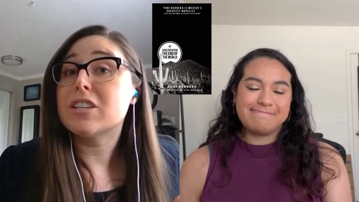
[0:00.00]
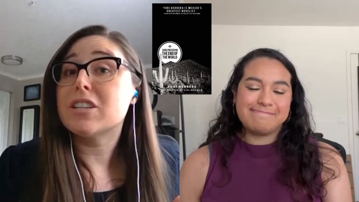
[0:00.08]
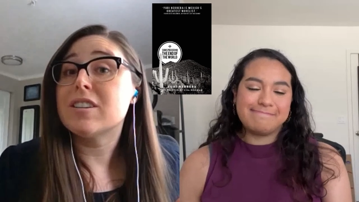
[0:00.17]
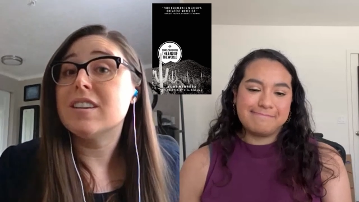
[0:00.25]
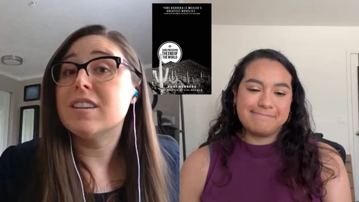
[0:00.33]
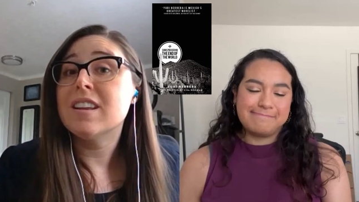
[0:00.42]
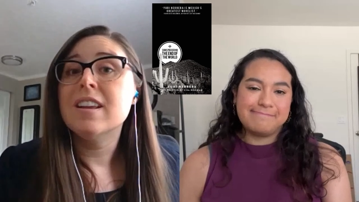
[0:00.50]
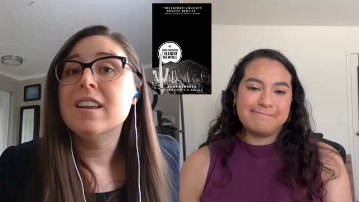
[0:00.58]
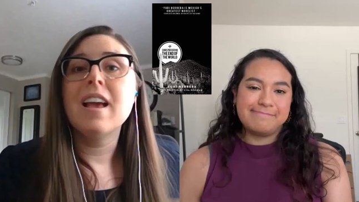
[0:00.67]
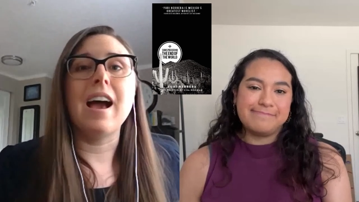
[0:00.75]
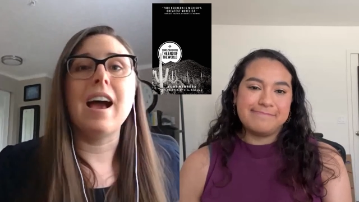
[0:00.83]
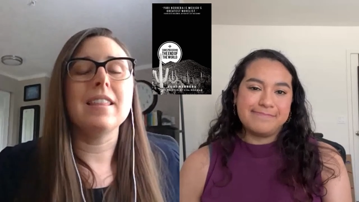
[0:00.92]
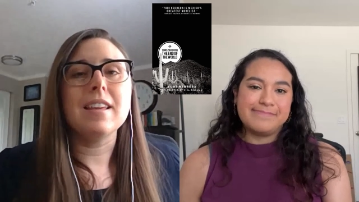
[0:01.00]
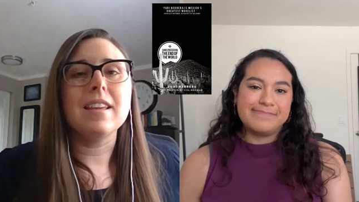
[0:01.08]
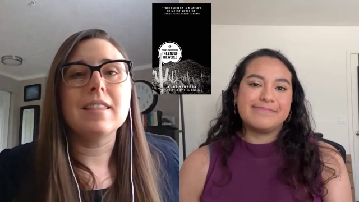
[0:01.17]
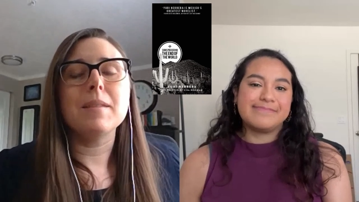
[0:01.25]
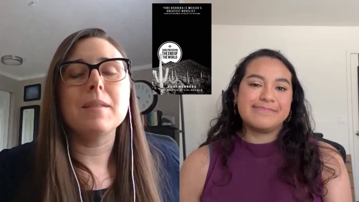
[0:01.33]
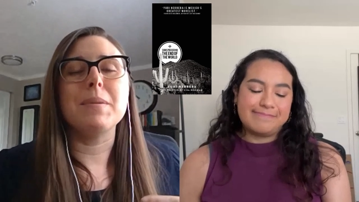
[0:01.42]
Speaker 1: fiction, I
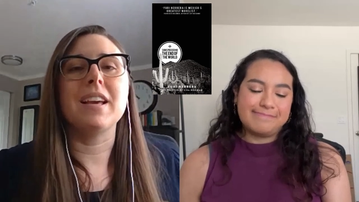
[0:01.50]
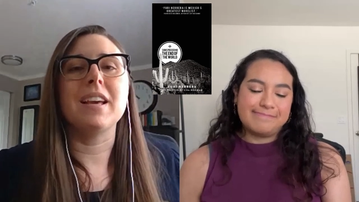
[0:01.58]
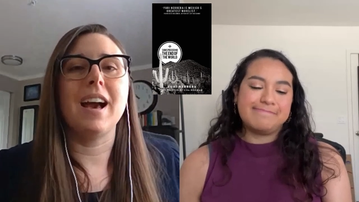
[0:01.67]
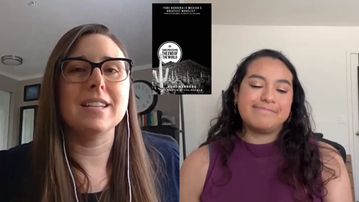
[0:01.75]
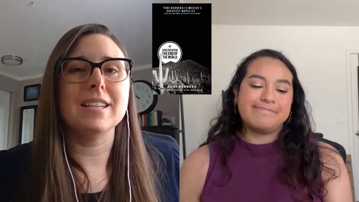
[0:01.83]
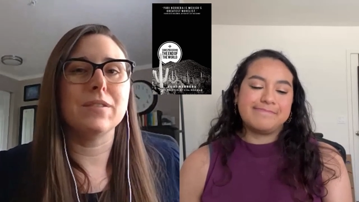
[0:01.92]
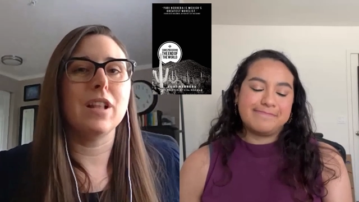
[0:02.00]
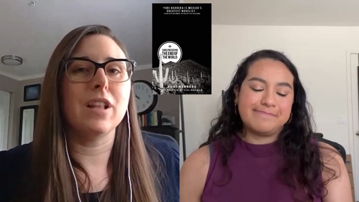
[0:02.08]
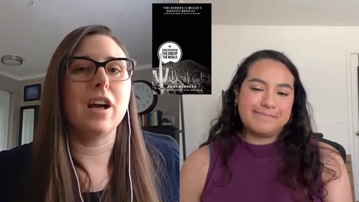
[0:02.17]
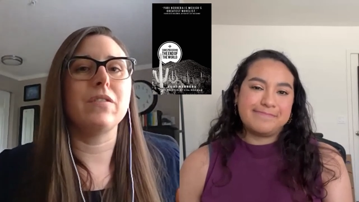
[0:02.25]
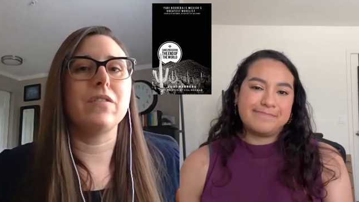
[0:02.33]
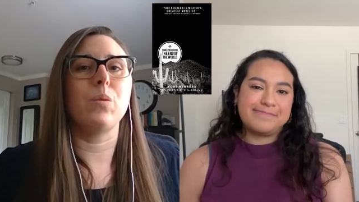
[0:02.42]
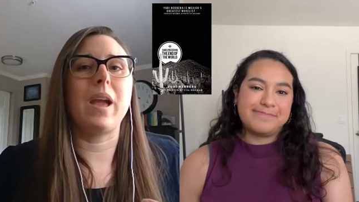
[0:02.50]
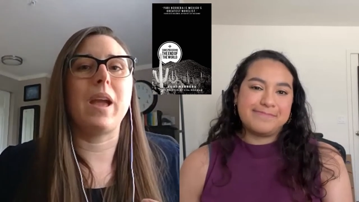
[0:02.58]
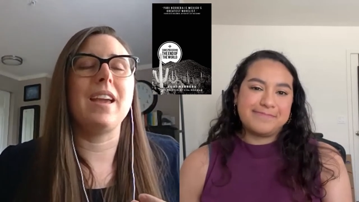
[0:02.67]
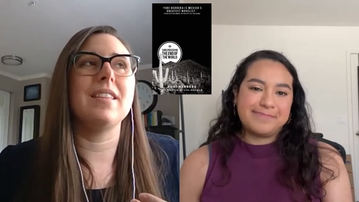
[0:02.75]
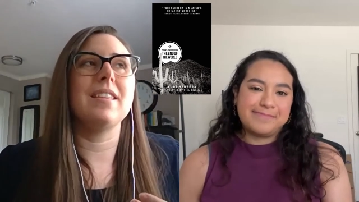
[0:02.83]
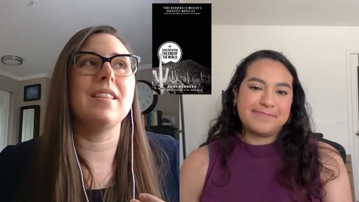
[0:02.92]
think that because of a lot of the
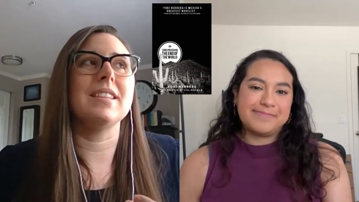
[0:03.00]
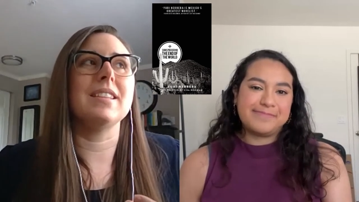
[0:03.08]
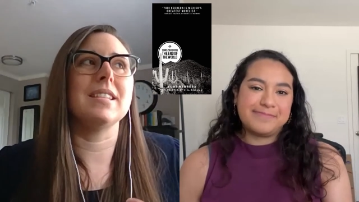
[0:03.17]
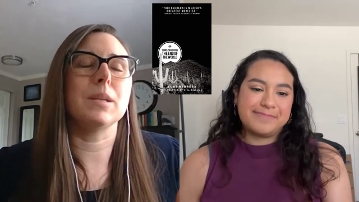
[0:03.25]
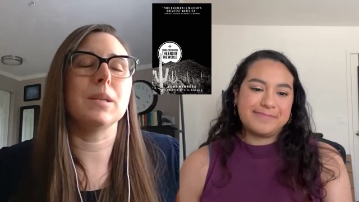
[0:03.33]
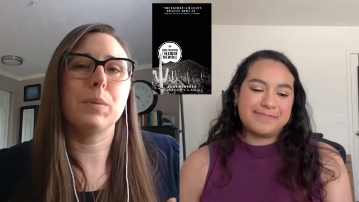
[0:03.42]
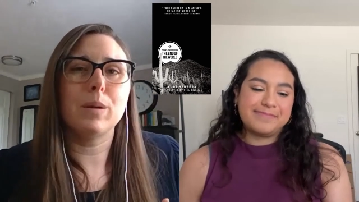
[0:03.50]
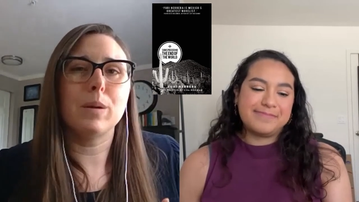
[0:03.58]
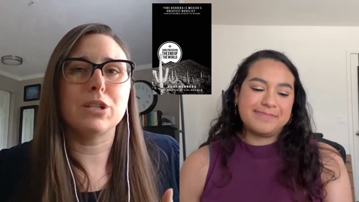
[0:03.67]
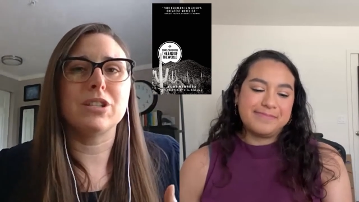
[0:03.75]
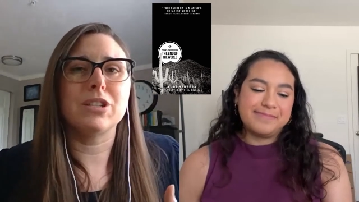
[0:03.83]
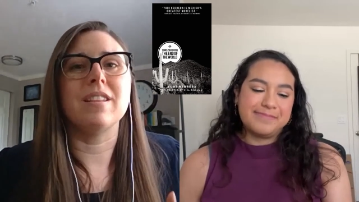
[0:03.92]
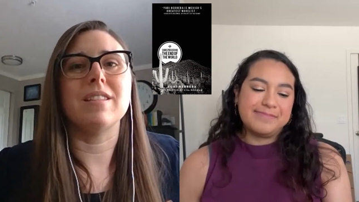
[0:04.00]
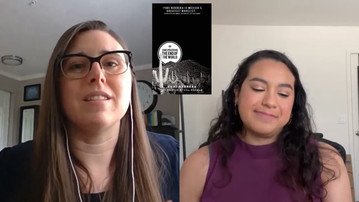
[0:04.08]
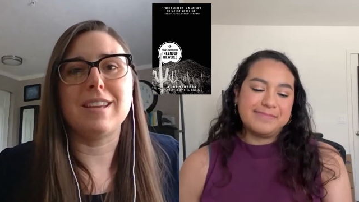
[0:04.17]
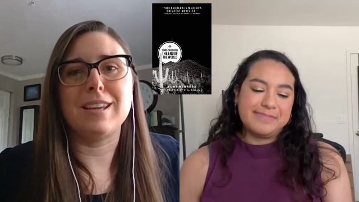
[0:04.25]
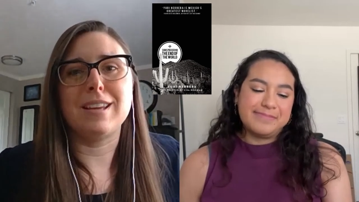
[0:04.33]
way that this is approached and the